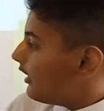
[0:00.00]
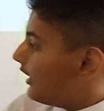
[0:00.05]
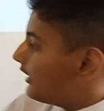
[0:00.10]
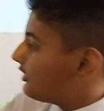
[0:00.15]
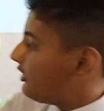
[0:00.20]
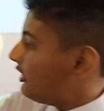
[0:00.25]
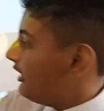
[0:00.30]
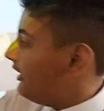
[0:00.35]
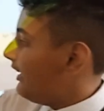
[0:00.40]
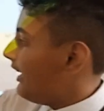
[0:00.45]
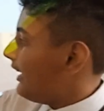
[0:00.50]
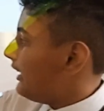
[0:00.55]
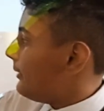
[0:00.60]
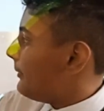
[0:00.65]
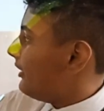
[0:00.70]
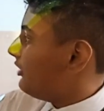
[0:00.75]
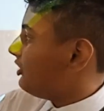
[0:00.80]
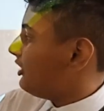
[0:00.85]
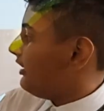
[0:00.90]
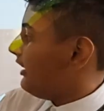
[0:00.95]
a 3D
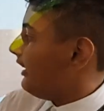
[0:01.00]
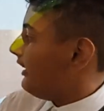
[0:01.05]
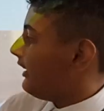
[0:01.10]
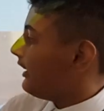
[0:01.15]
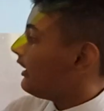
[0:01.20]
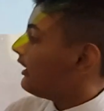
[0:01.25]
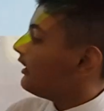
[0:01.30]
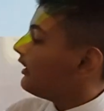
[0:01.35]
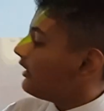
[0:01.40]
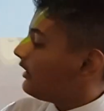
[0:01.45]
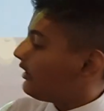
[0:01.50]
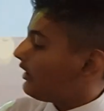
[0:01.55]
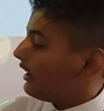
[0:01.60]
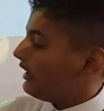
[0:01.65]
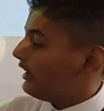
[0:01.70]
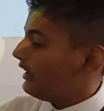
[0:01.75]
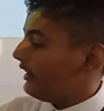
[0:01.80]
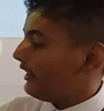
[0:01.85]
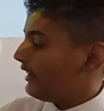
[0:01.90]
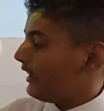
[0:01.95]
animation area,
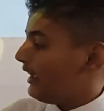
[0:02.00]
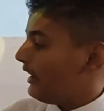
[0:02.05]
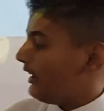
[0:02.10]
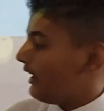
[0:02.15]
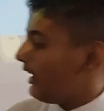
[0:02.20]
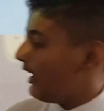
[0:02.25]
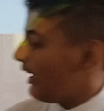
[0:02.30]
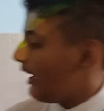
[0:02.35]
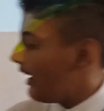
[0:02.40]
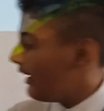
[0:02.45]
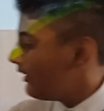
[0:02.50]
coloring area,